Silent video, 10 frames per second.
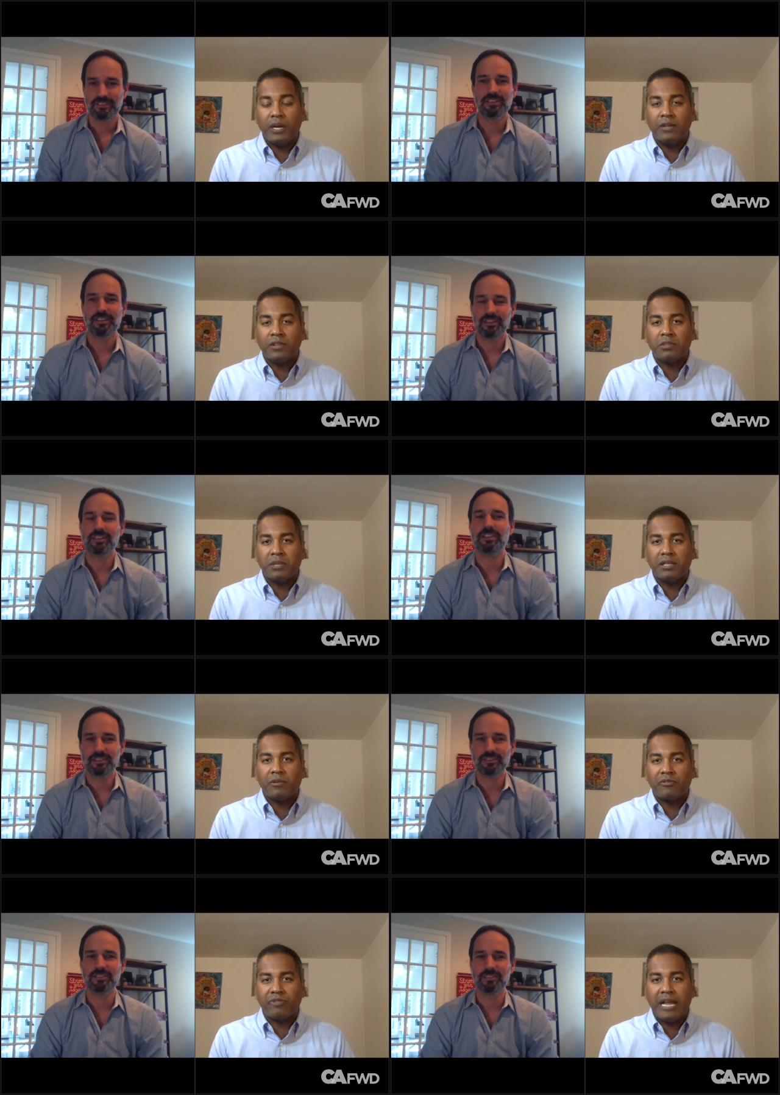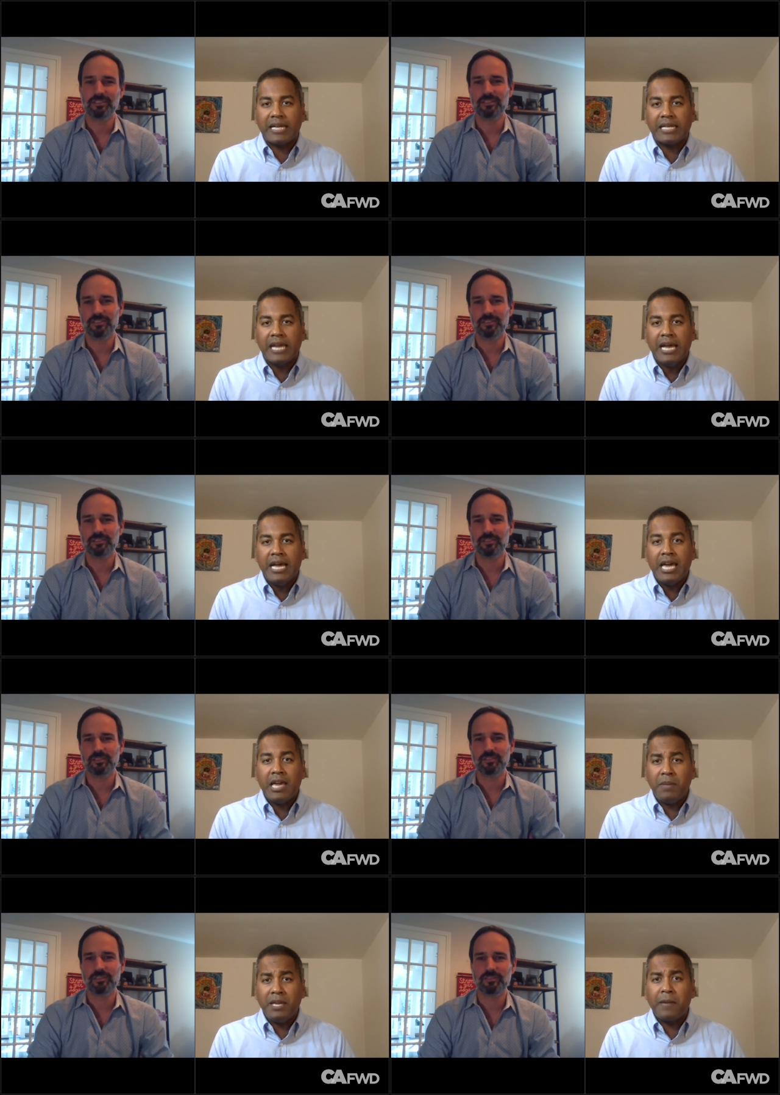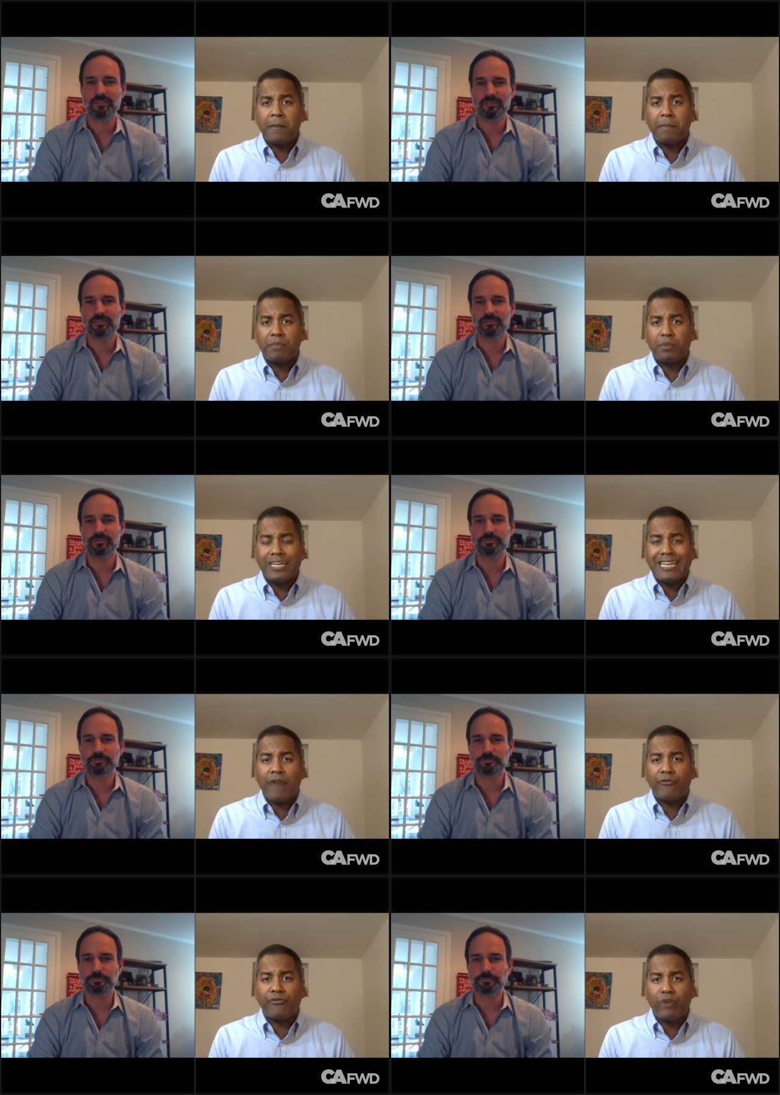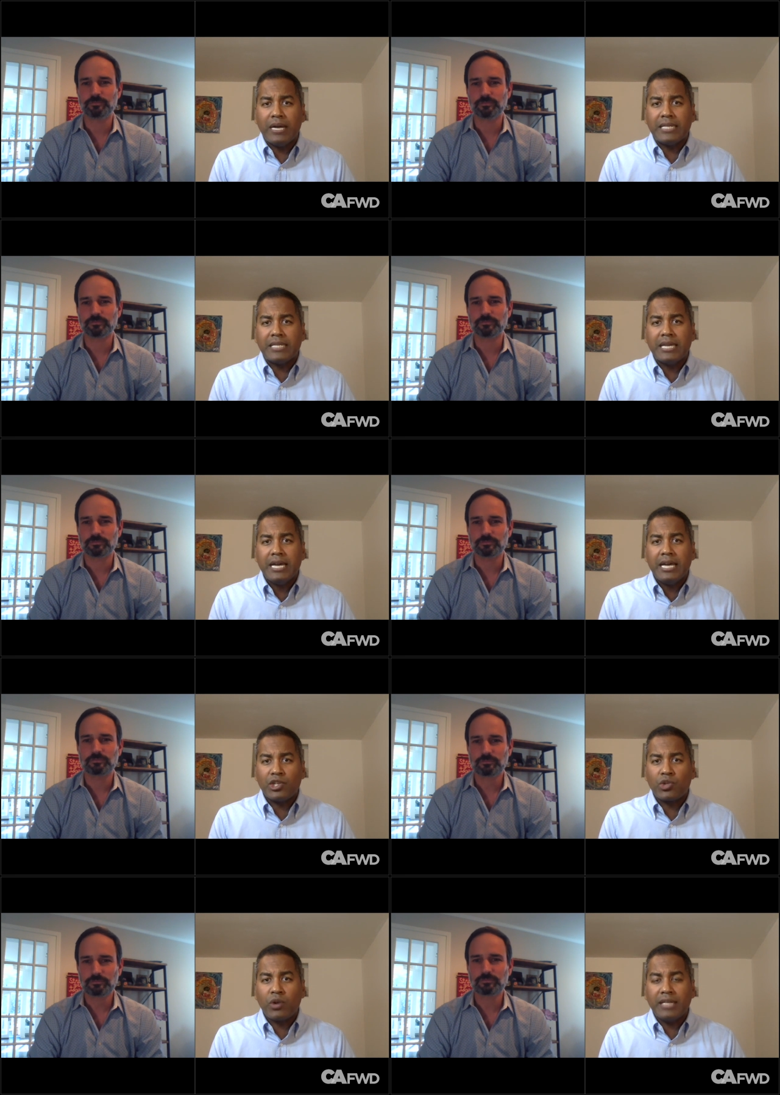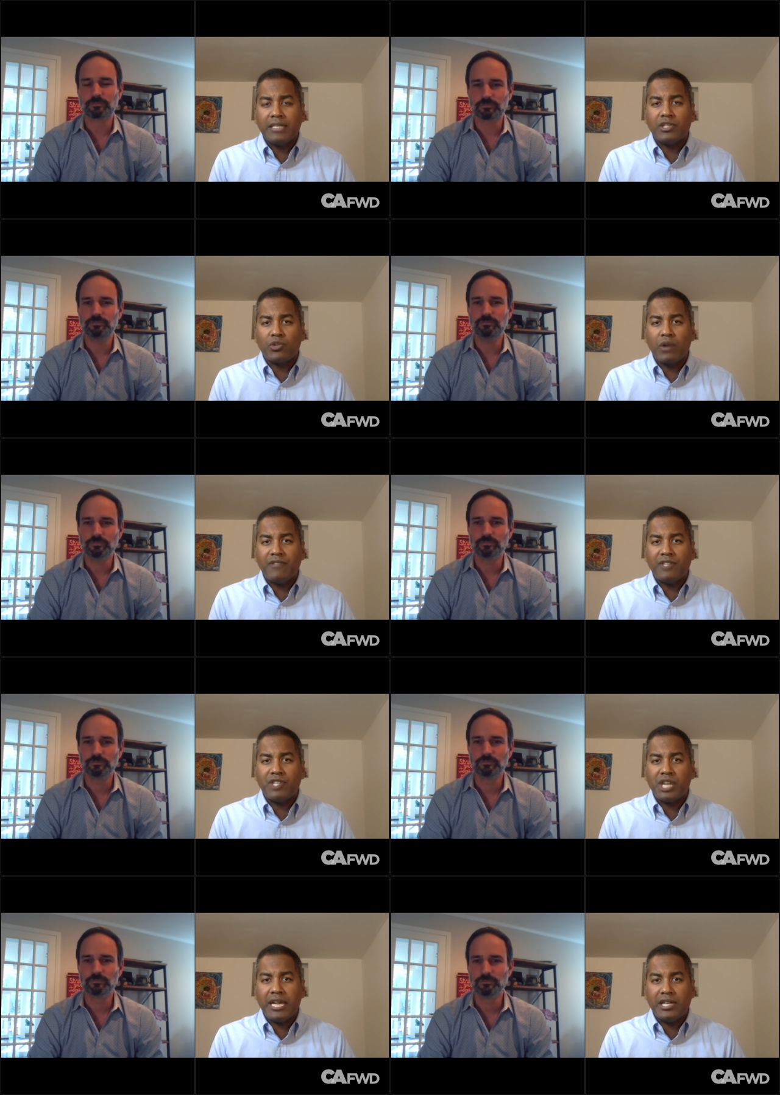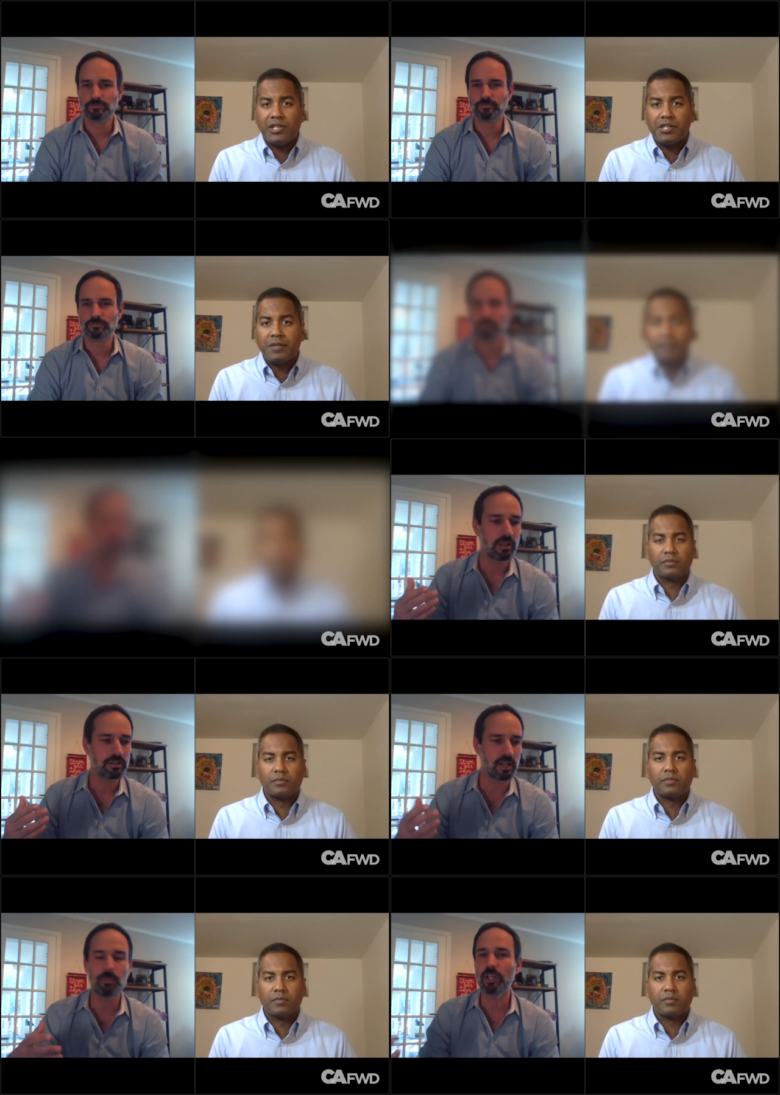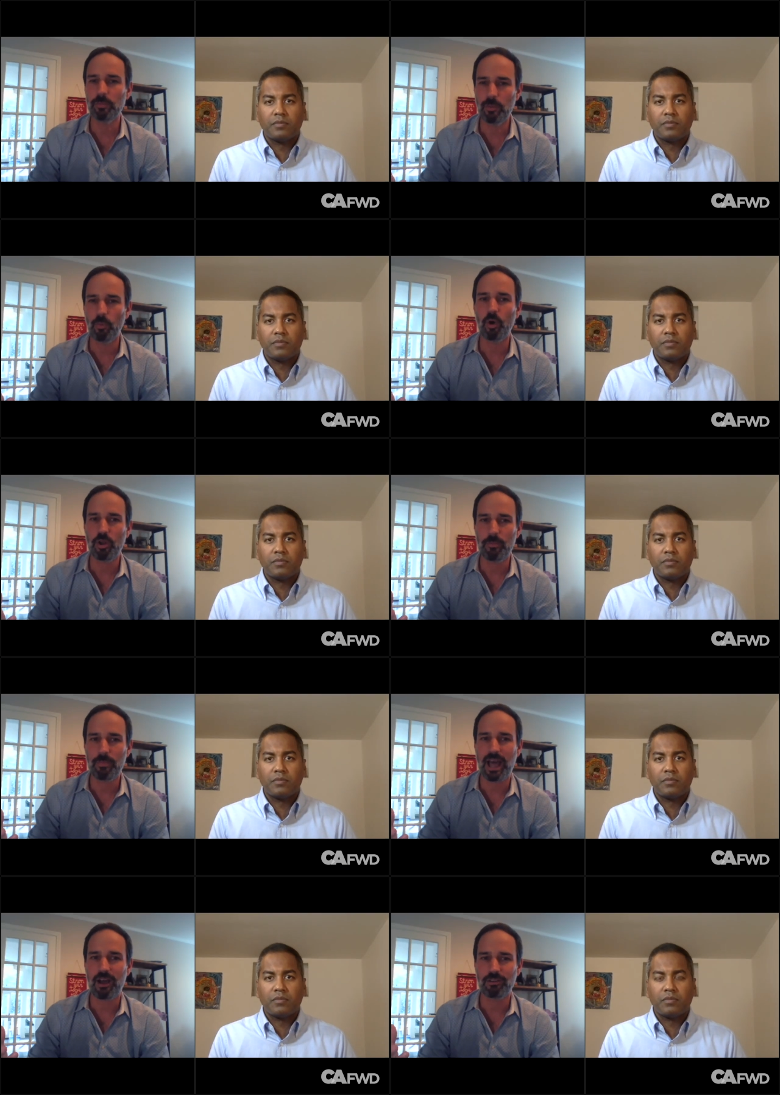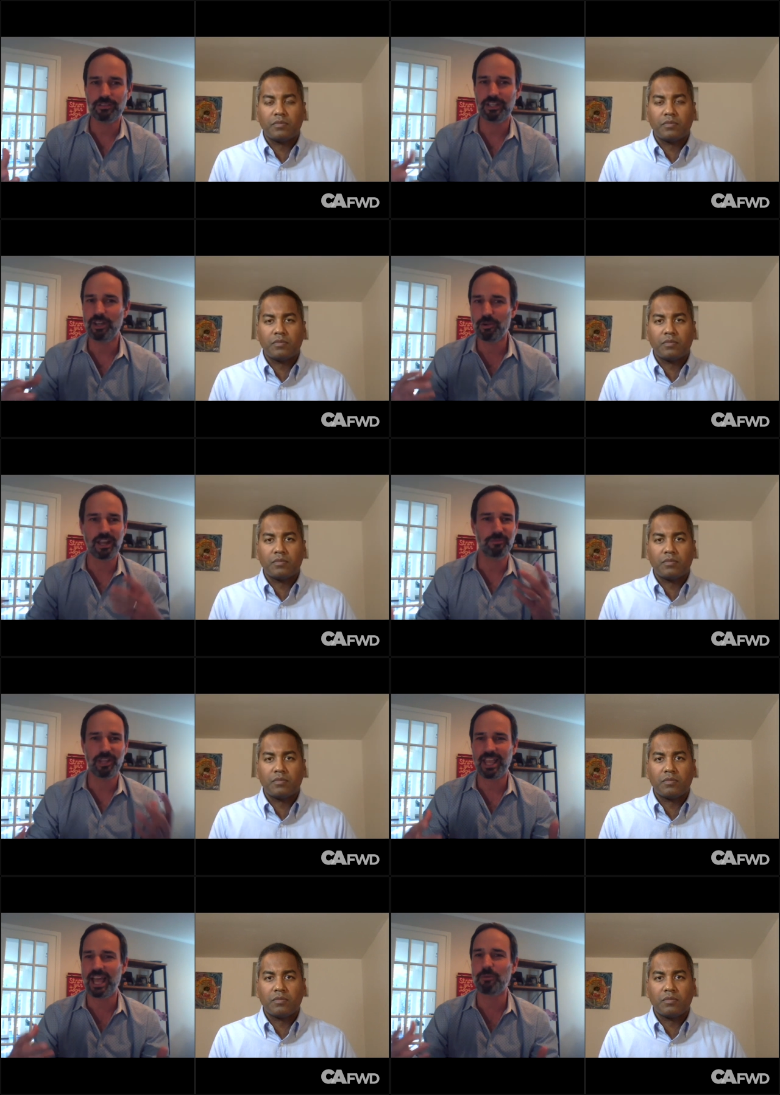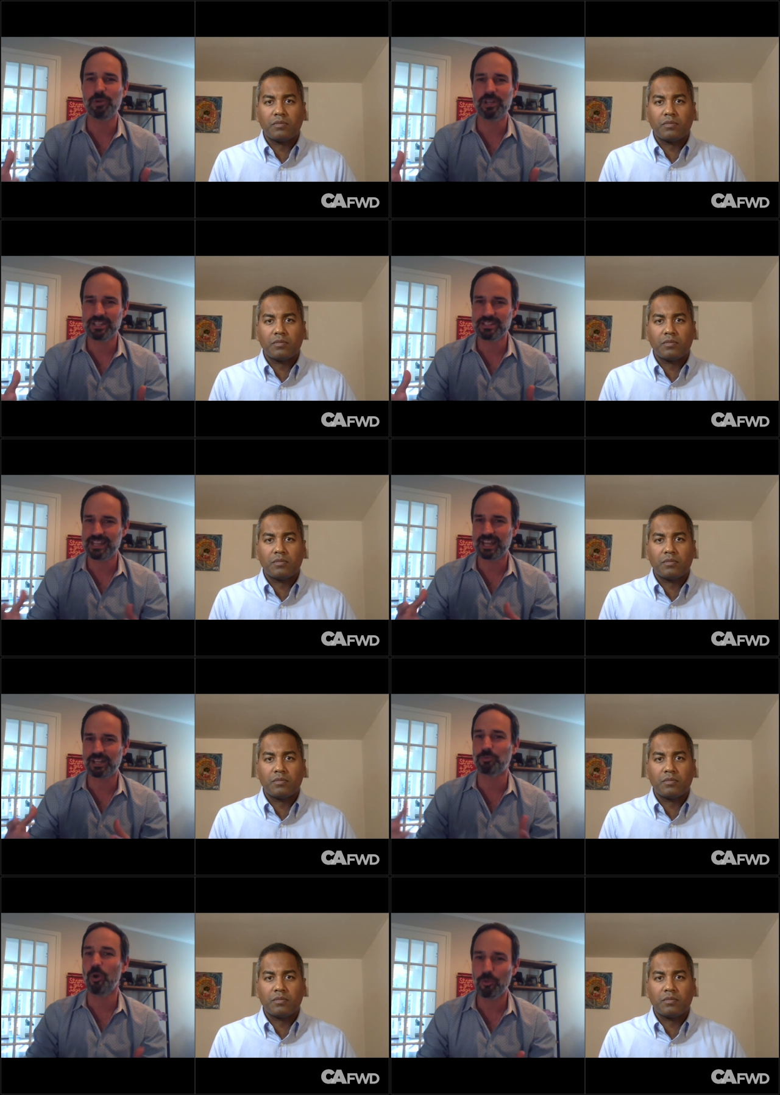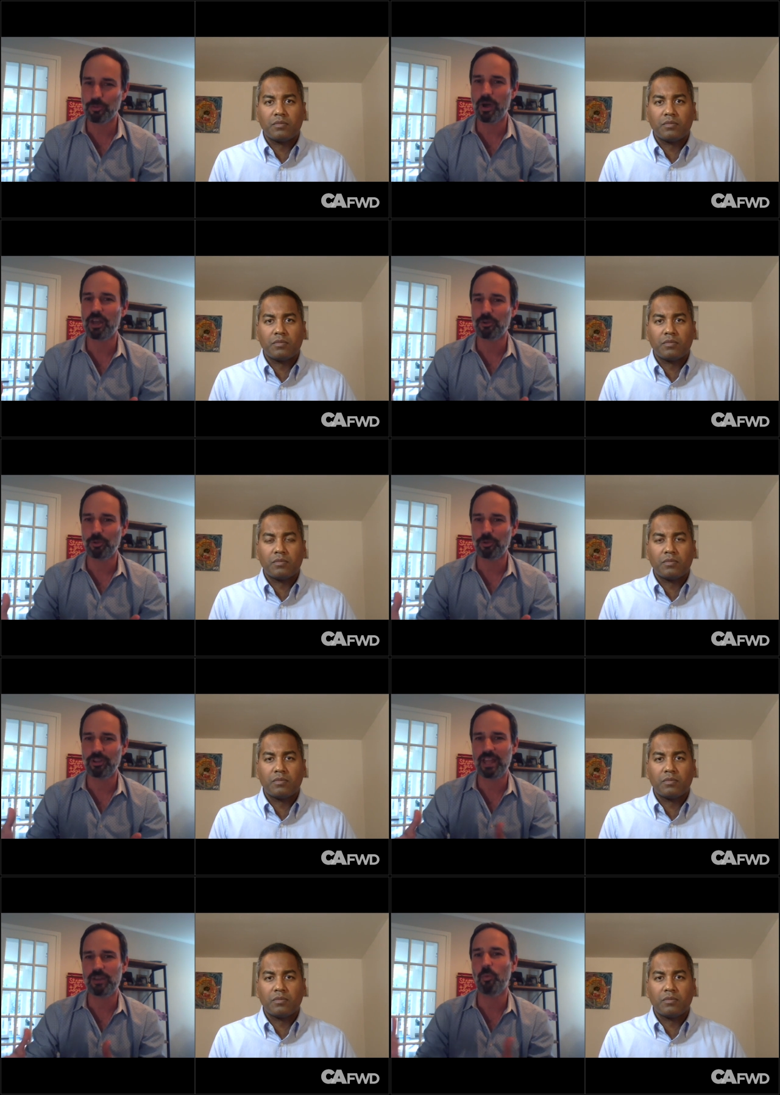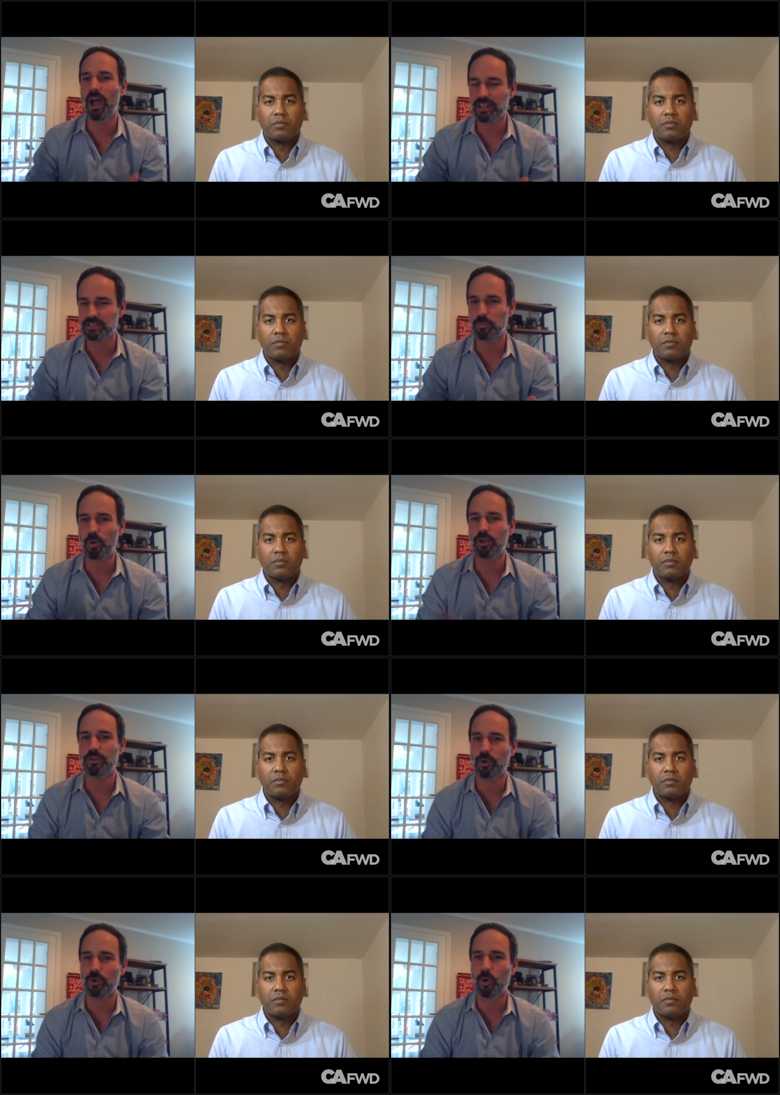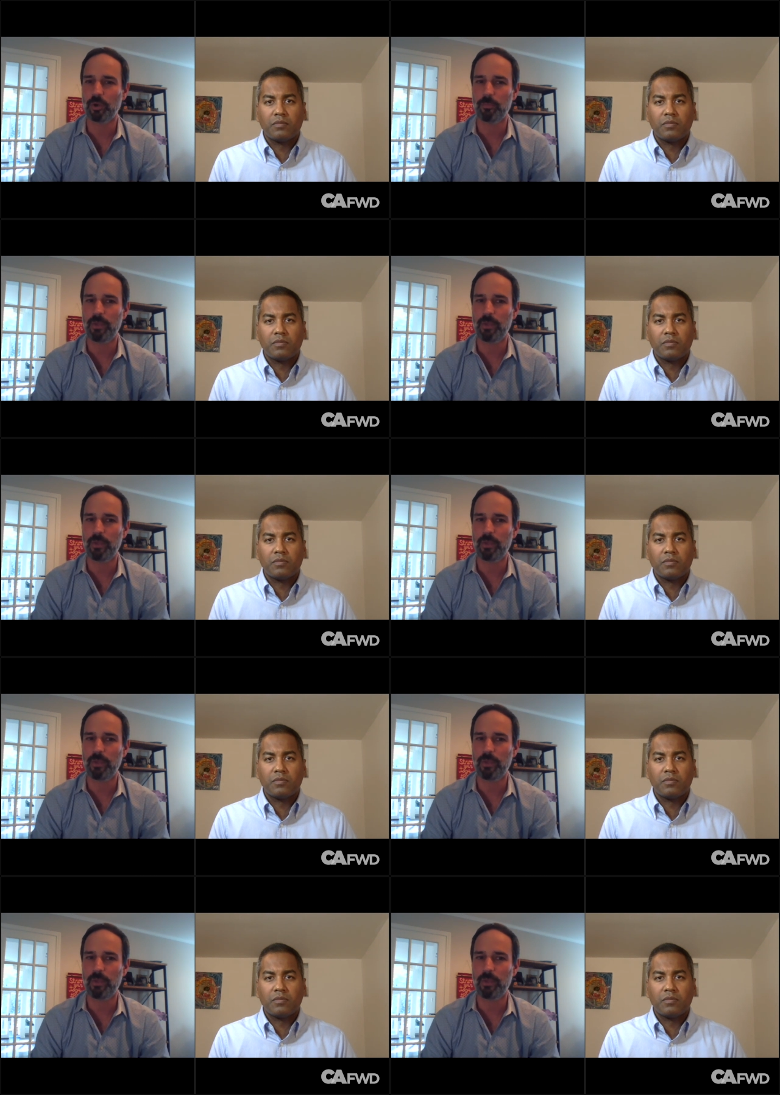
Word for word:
Speaker 1: who I ultimately reflect, in being pretty out front in trying to drive change
Speaker 2: tell me a little bit more about you know kind of like equity is that growth model and why it's important for corporate